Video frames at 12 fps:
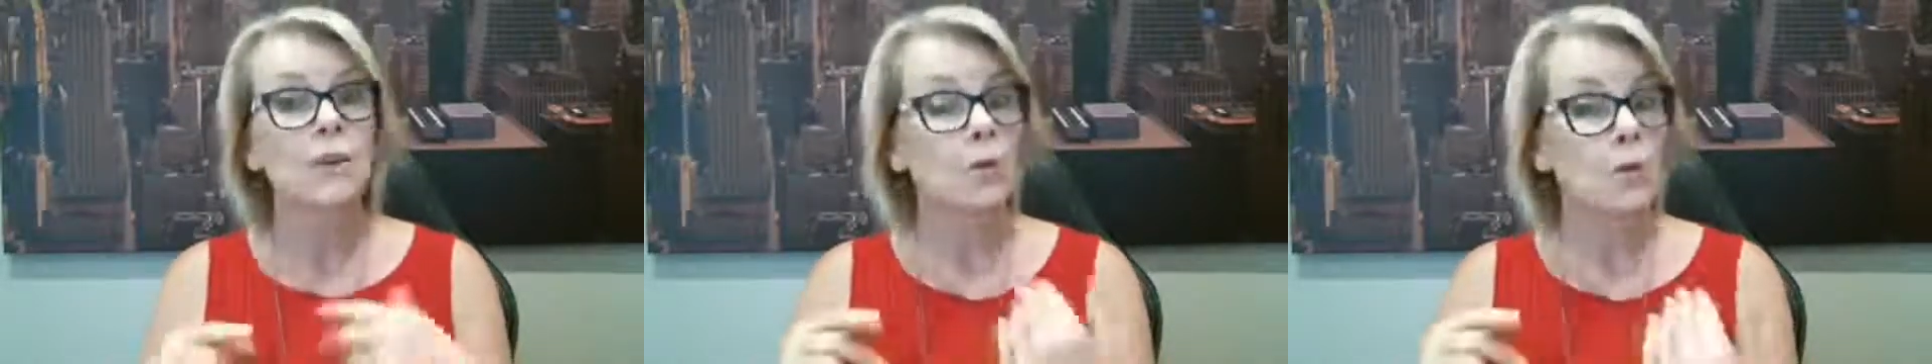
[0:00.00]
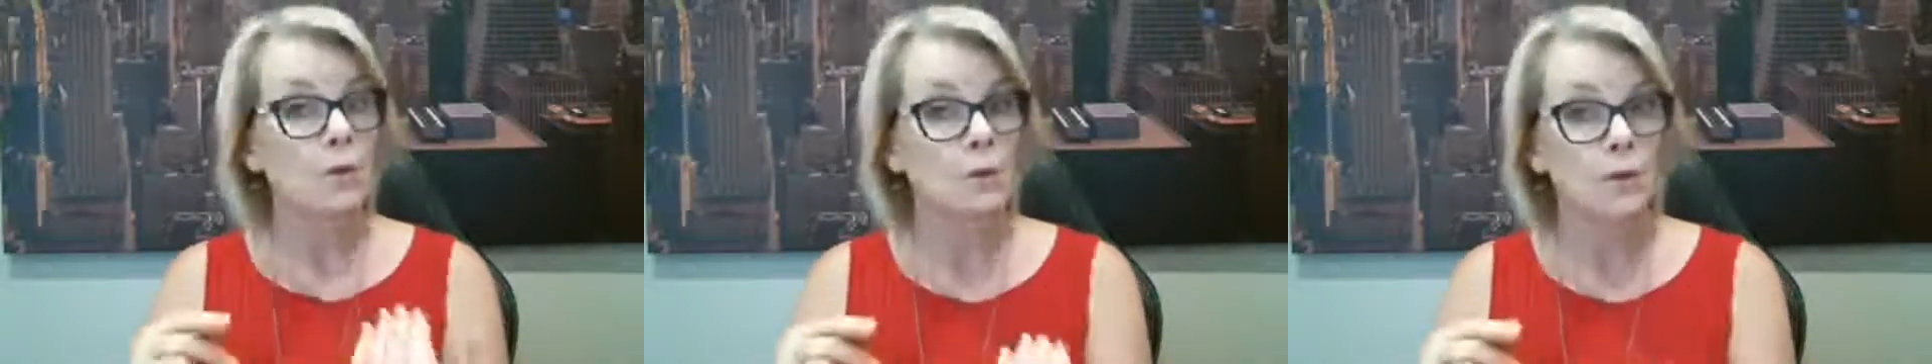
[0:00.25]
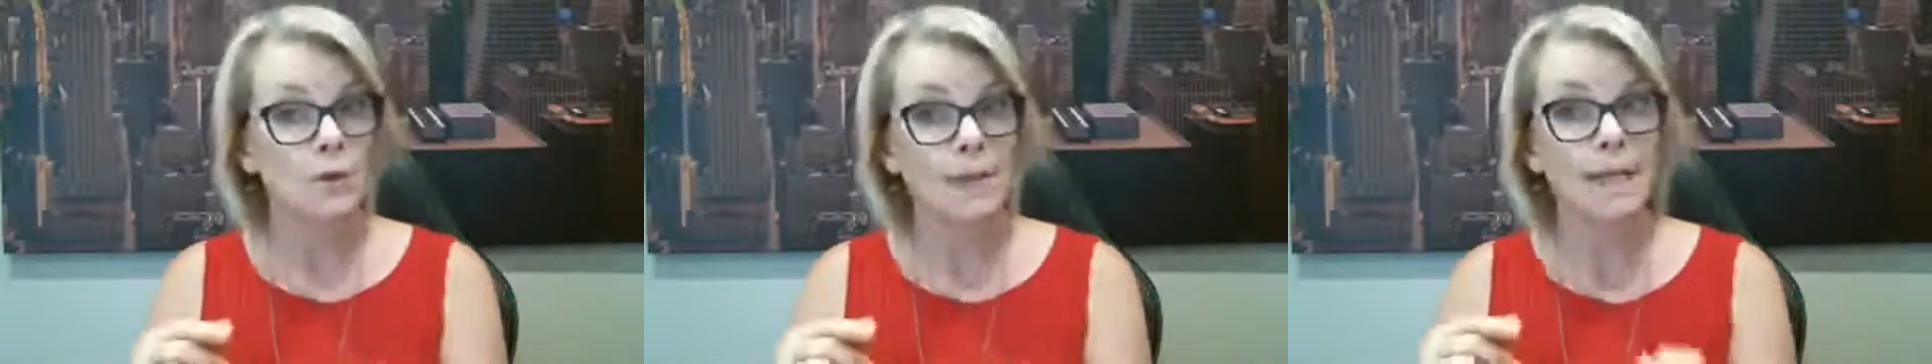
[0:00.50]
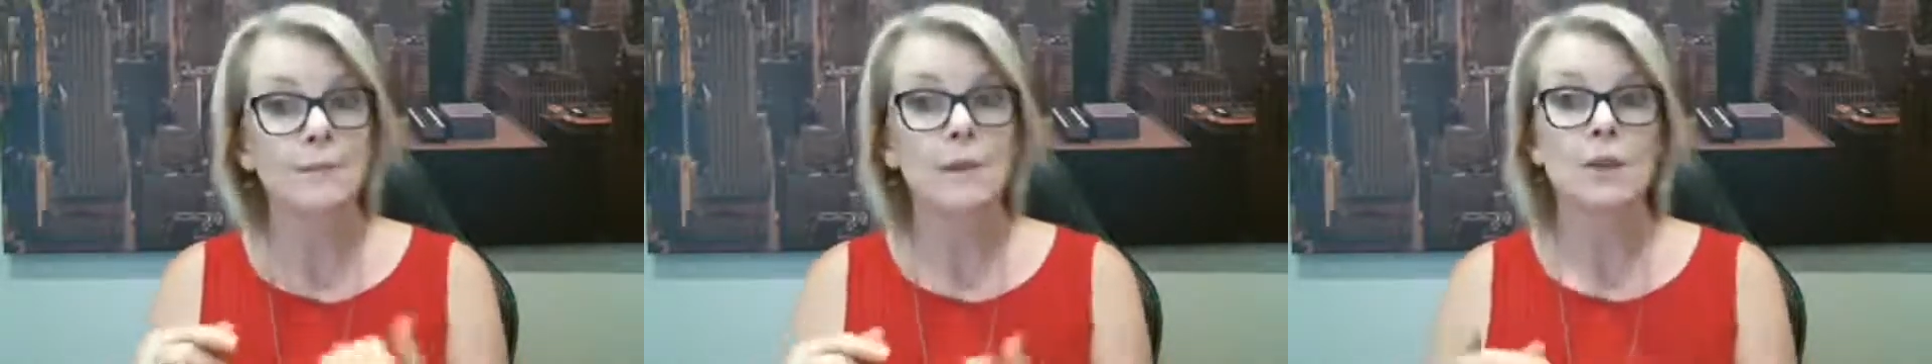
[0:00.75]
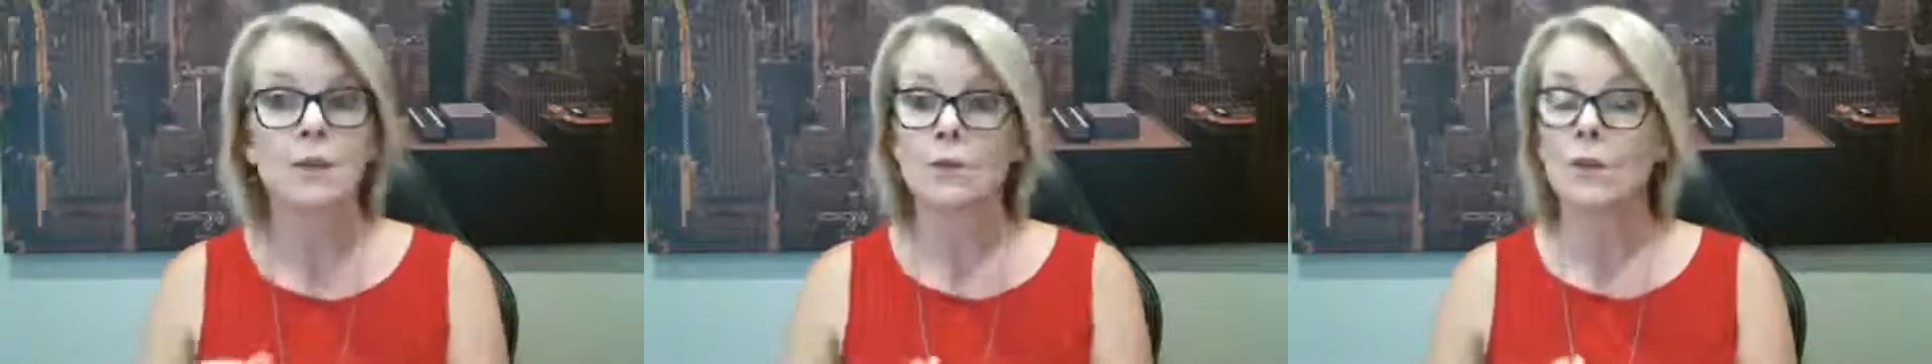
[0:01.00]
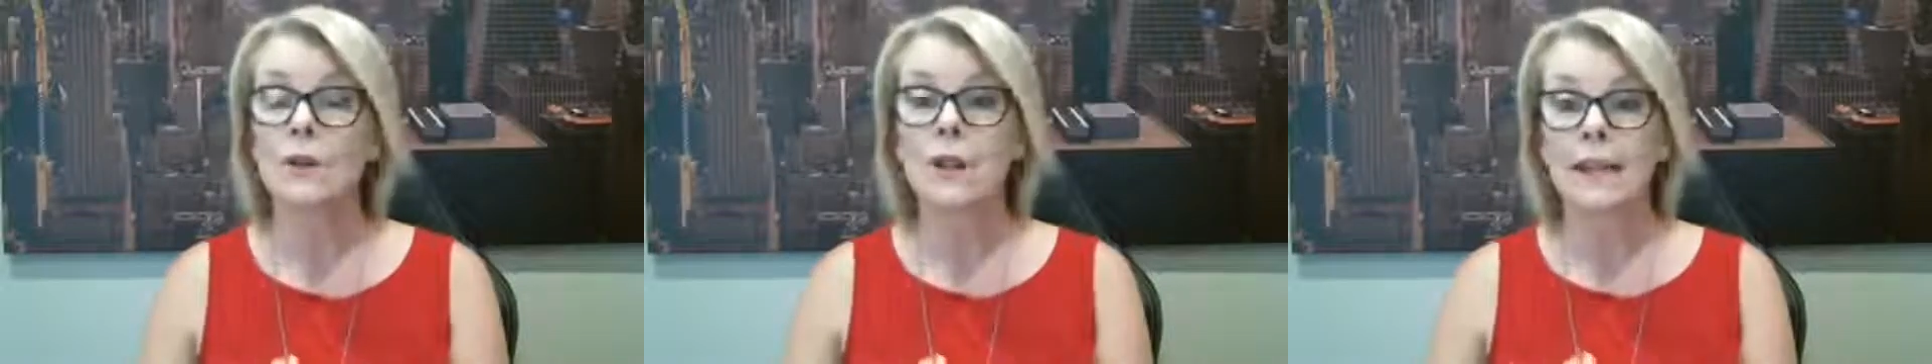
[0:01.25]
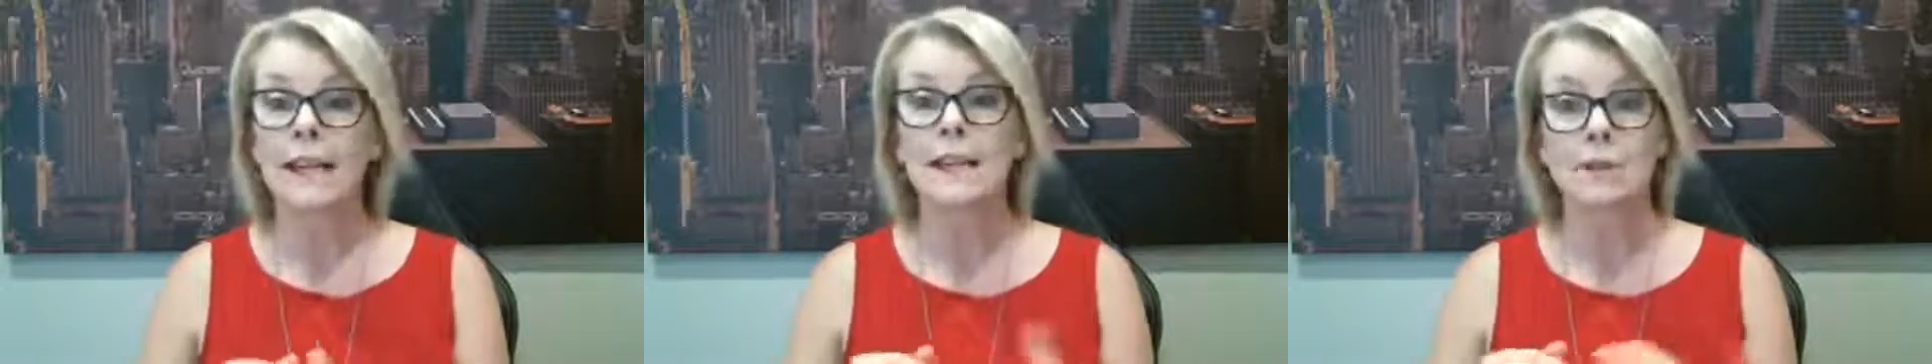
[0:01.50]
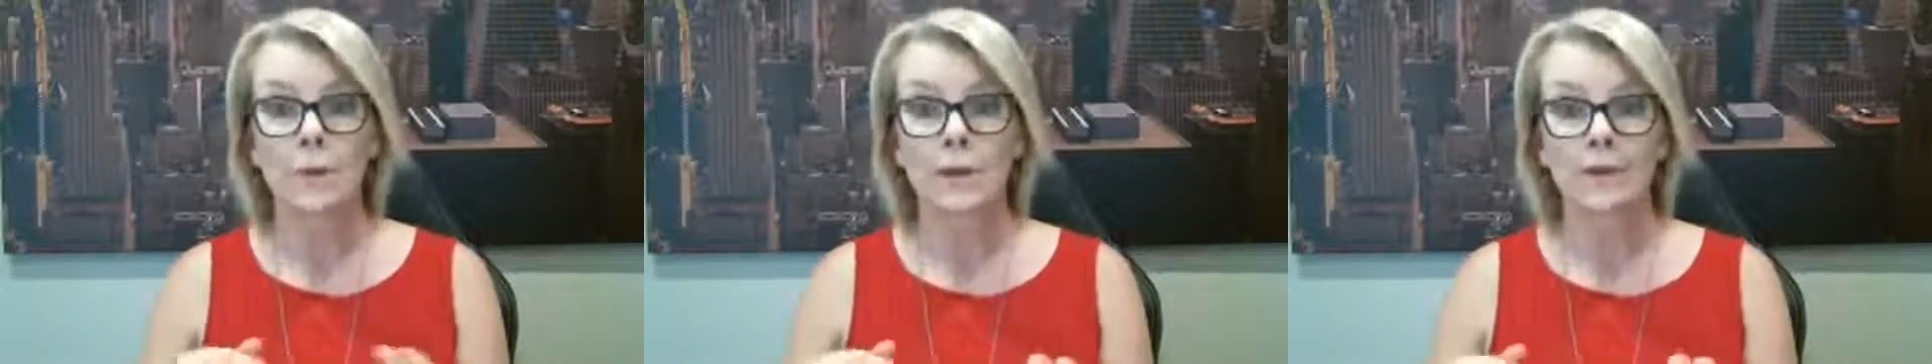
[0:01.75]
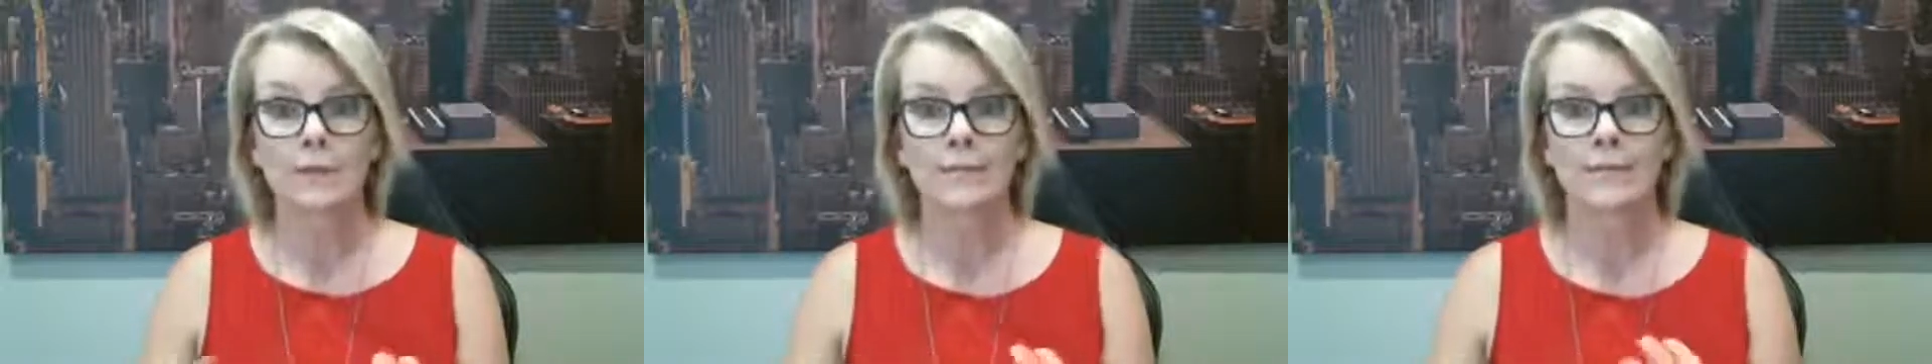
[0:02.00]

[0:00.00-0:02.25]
You're unique because you're online as well.